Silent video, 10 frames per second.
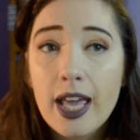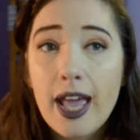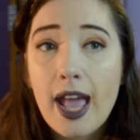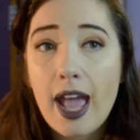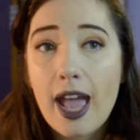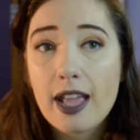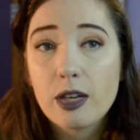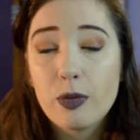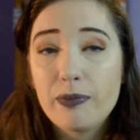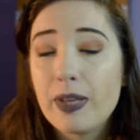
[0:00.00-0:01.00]
and
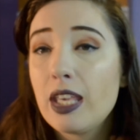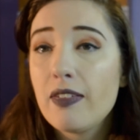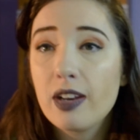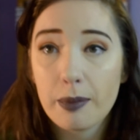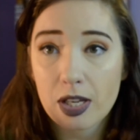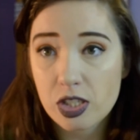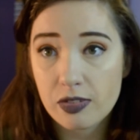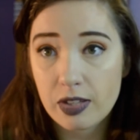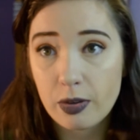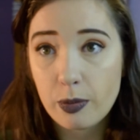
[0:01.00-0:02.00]
we've been given a bunch
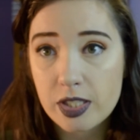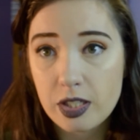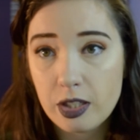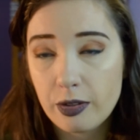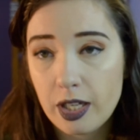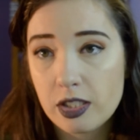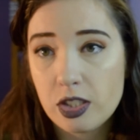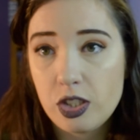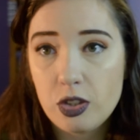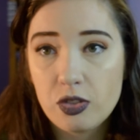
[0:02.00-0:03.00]
of different wizarding careers to
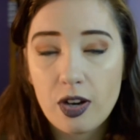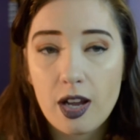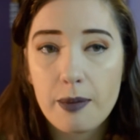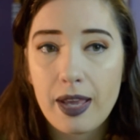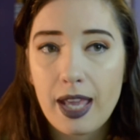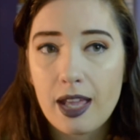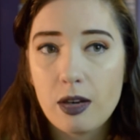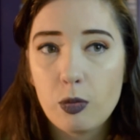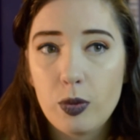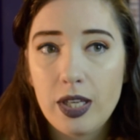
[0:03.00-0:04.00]
choose from,
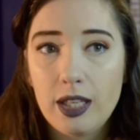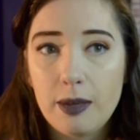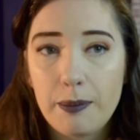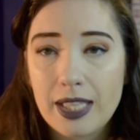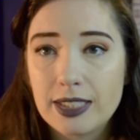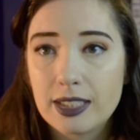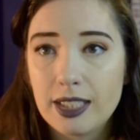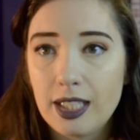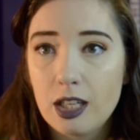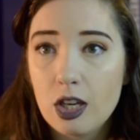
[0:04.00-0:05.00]
and we
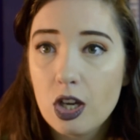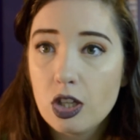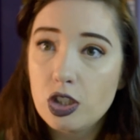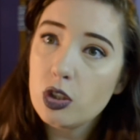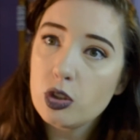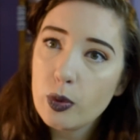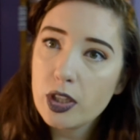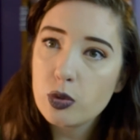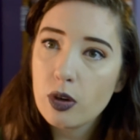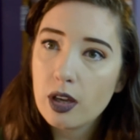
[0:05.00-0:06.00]
basically choose
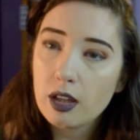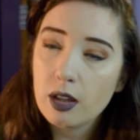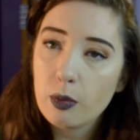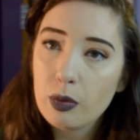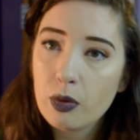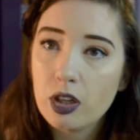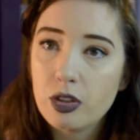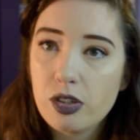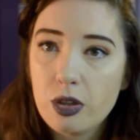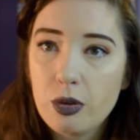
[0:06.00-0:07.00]
which one that we want
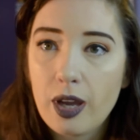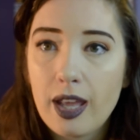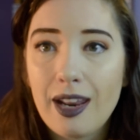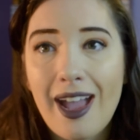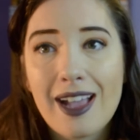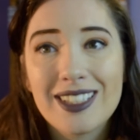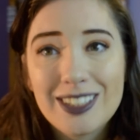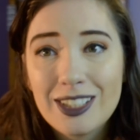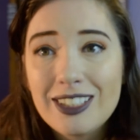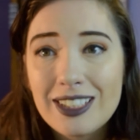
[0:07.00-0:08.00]
to do, and it has
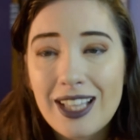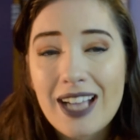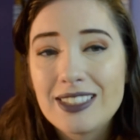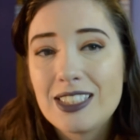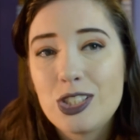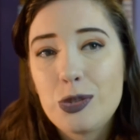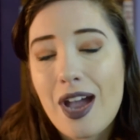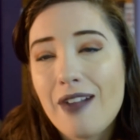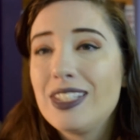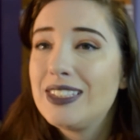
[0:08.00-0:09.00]
certain classes that you
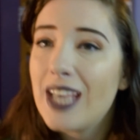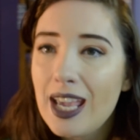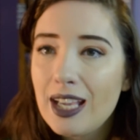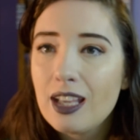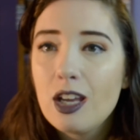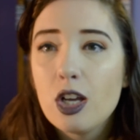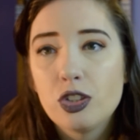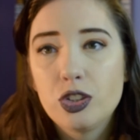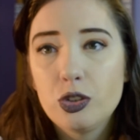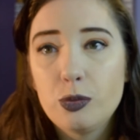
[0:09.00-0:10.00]
have to take
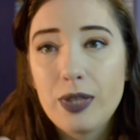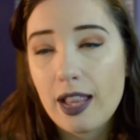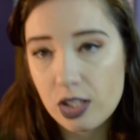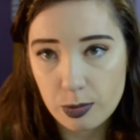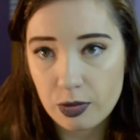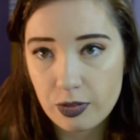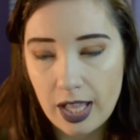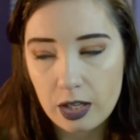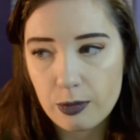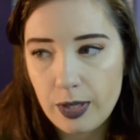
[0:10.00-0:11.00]
to be eligible for
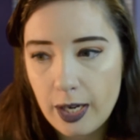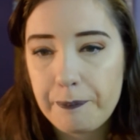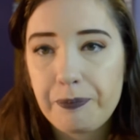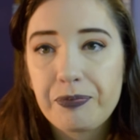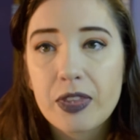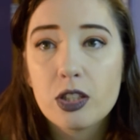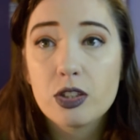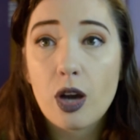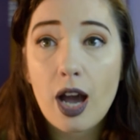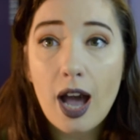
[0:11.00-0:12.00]
that career.
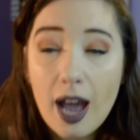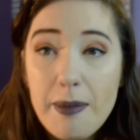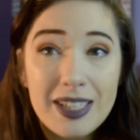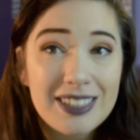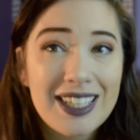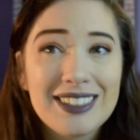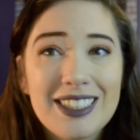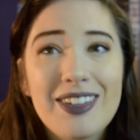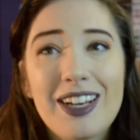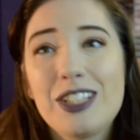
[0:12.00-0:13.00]
So I'm
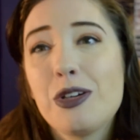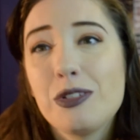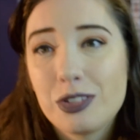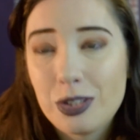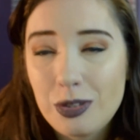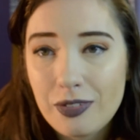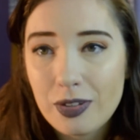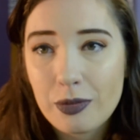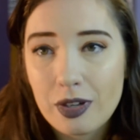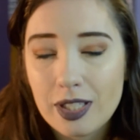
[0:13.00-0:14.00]
indecisive, and I chose 2
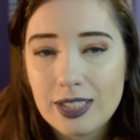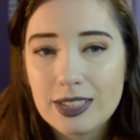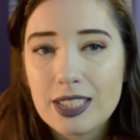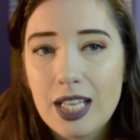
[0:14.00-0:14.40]
different ones,